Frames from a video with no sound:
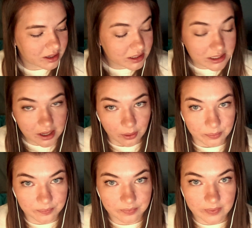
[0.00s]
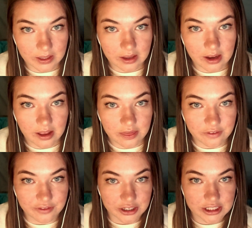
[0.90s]
So
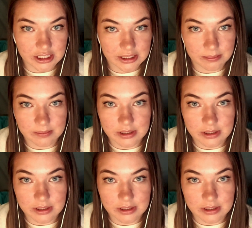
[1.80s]
the first